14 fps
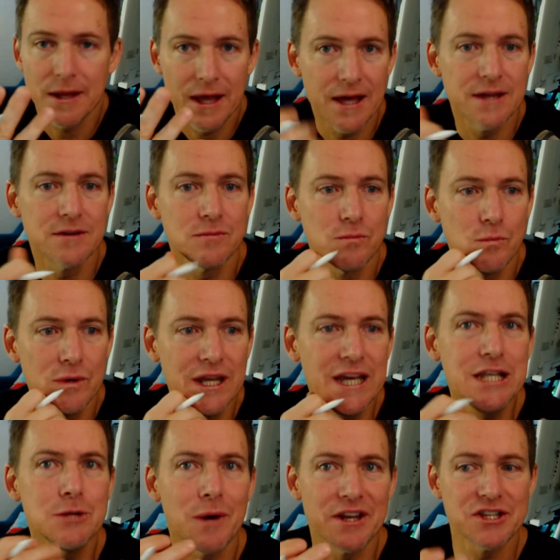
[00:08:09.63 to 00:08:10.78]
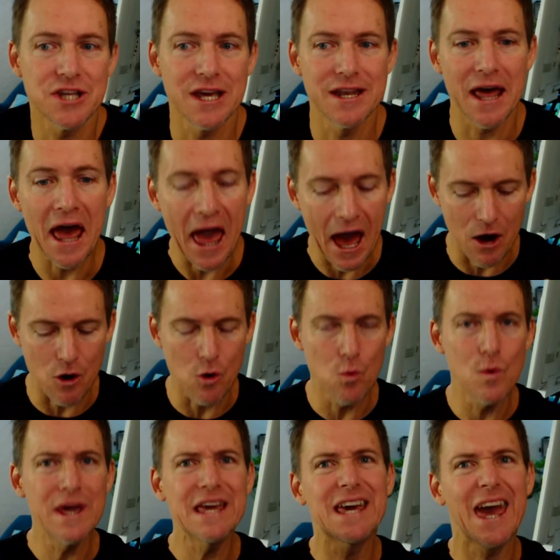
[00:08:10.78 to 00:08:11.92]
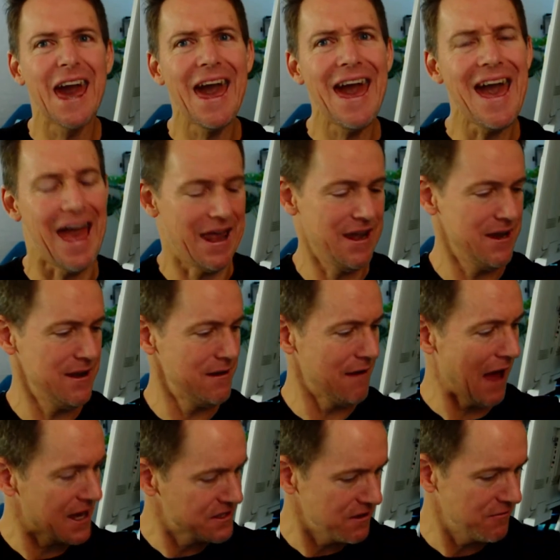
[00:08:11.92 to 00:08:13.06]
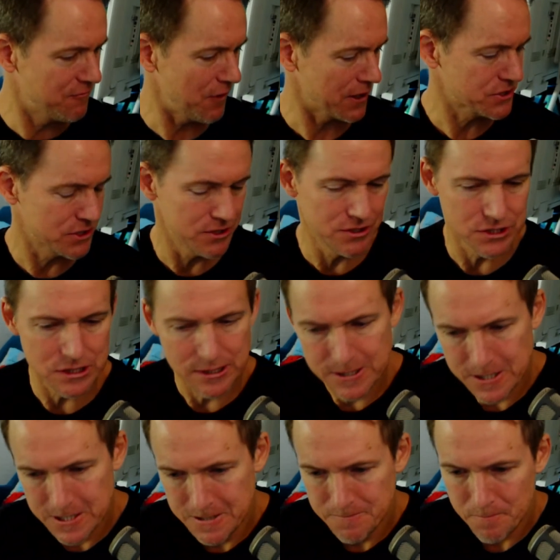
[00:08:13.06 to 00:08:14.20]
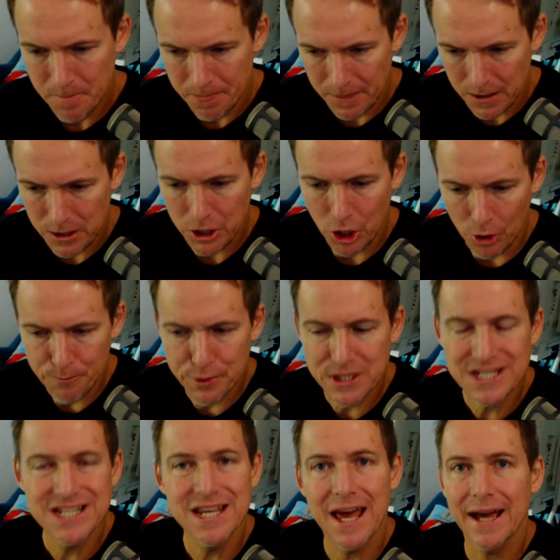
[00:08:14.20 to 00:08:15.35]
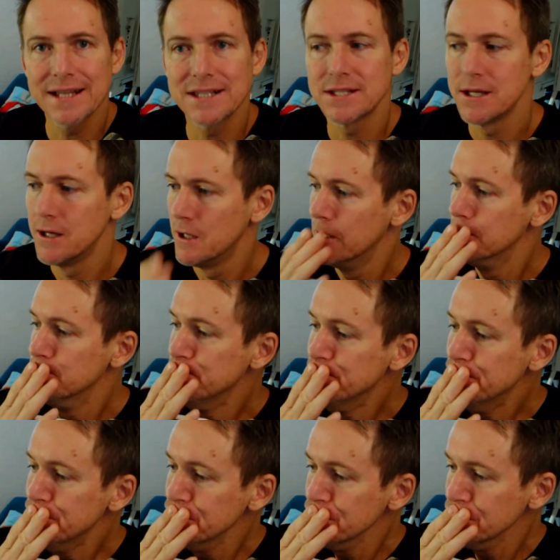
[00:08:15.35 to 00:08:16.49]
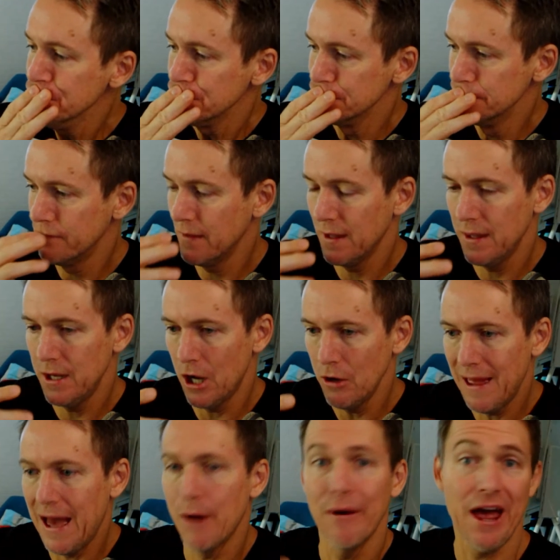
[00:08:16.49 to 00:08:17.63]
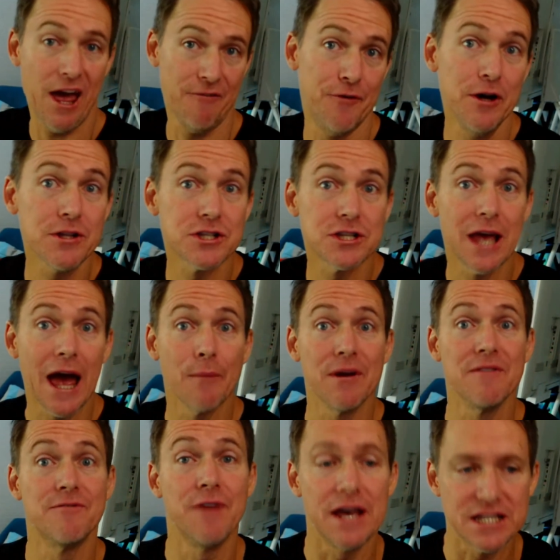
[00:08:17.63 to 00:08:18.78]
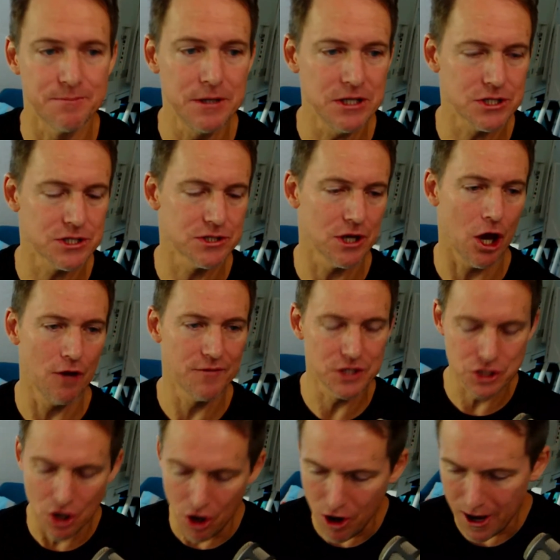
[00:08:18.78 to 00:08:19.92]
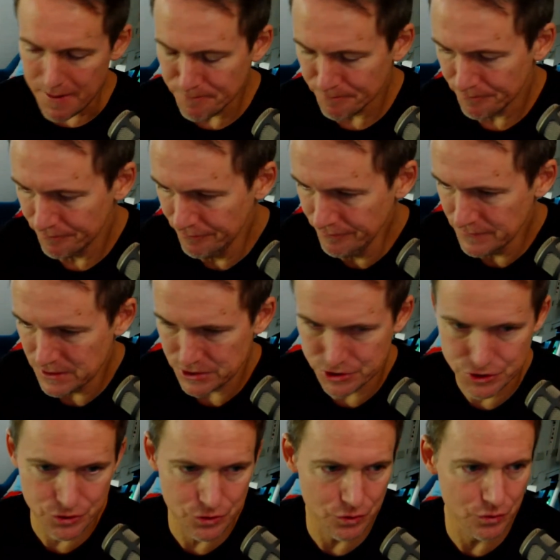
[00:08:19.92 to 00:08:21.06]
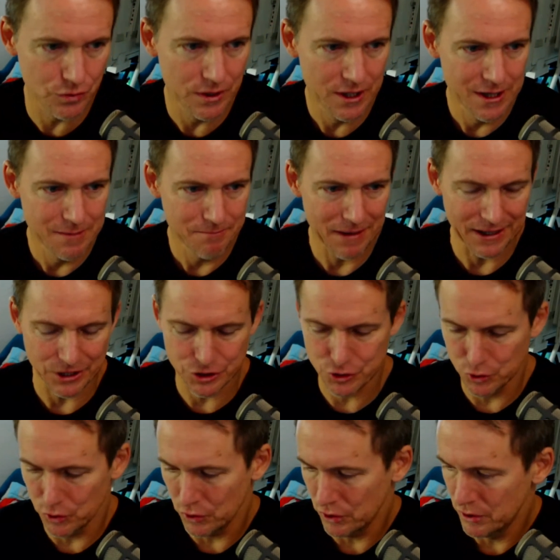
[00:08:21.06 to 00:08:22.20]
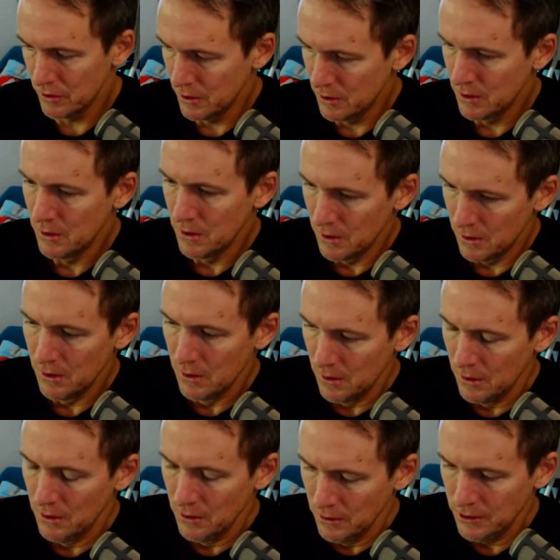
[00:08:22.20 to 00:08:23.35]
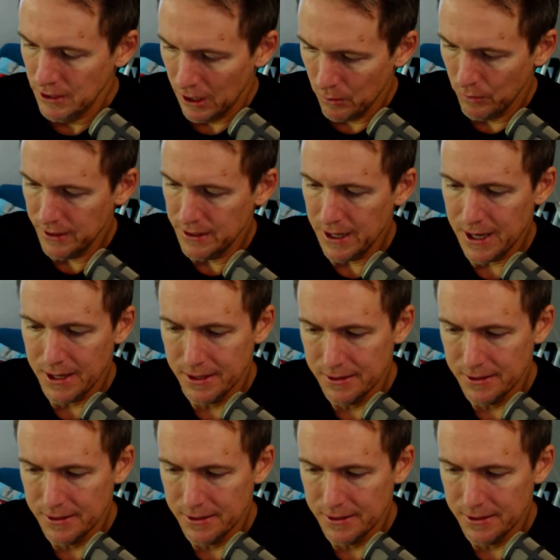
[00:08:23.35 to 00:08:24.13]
and we need to understand how we can, as investors, you know, protect, you know, our efforts, our investments over time to make sure, we